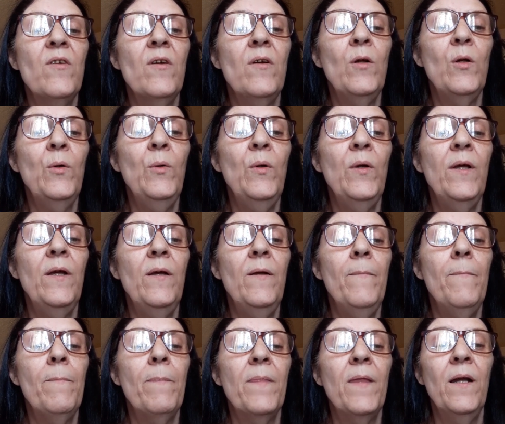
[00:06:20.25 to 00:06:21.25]

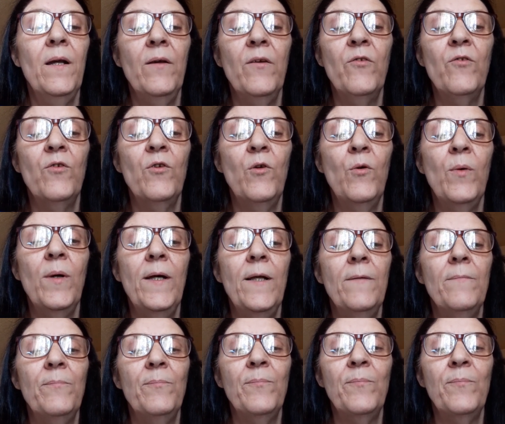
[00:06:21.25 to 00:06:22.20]
including the Lizard Queen.